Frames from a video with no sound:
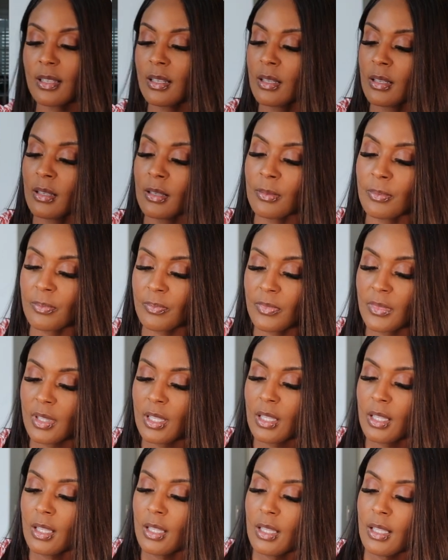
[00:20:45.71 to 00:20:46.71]

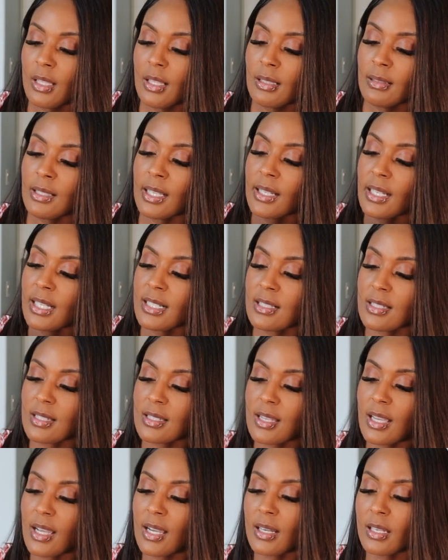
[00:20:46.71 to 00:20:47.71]
Like I
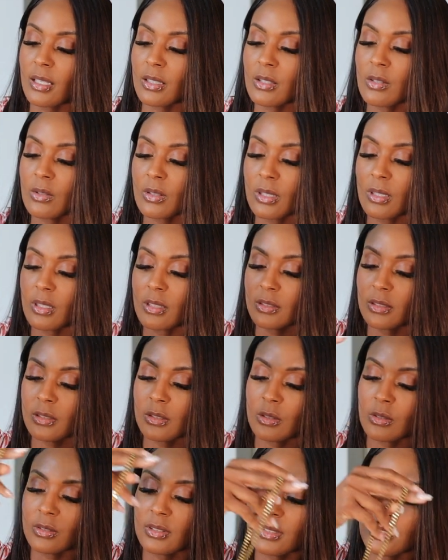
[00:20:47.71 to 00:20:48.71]
just had it, you can
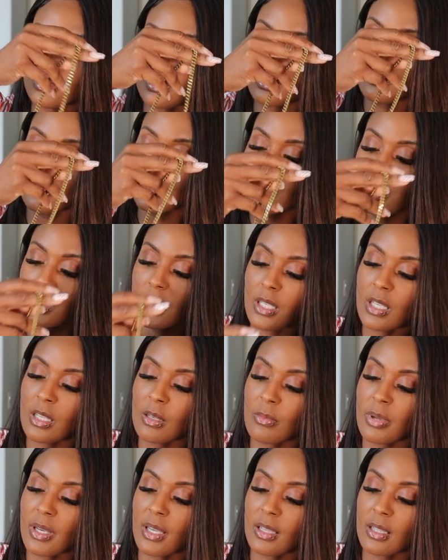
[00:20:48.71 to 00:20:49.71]
also stuff the
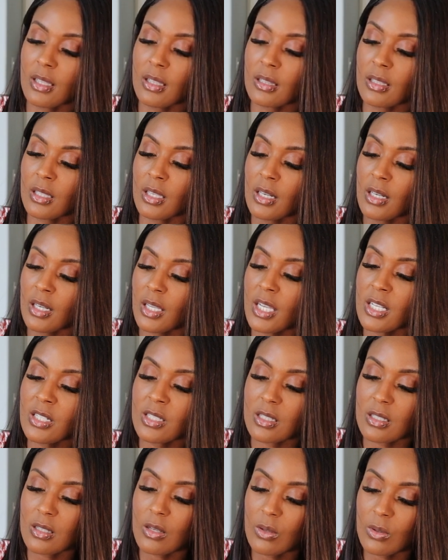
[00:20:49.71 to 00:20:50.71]
chain back in there and
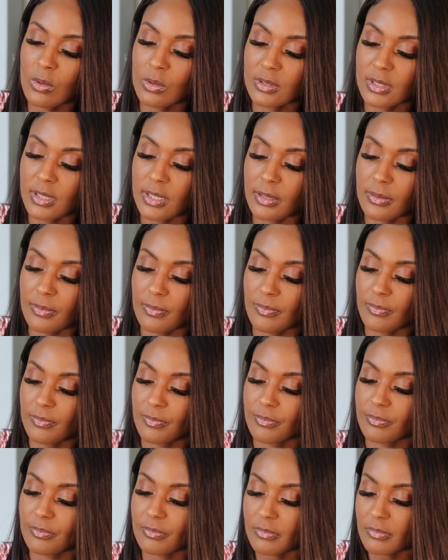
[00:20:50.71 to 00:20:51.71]
just hold it
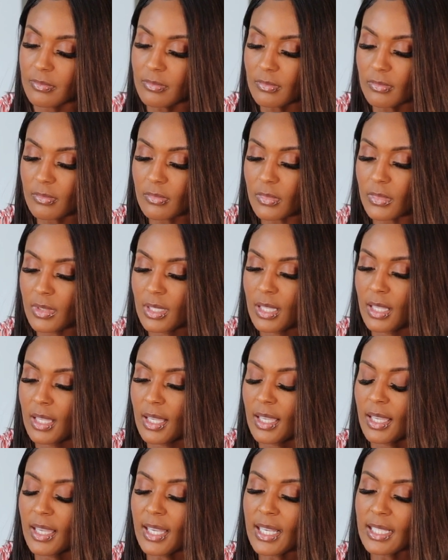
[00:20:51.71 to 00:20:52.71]

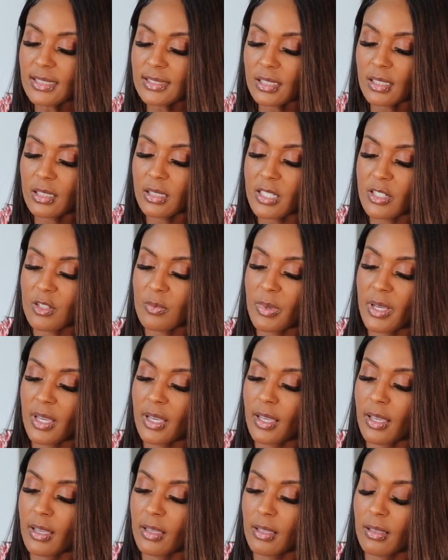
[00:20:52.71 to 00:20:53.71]
as a clutch
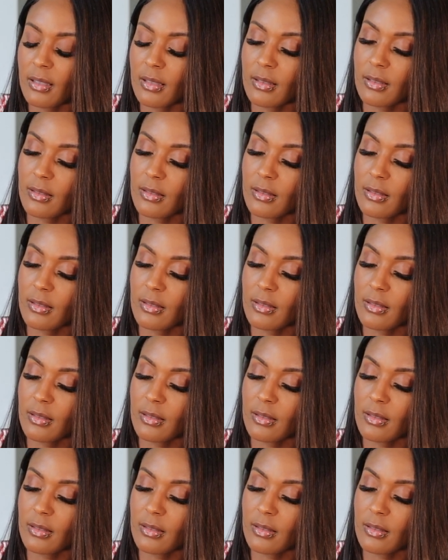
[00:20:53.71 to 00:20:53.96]
bag.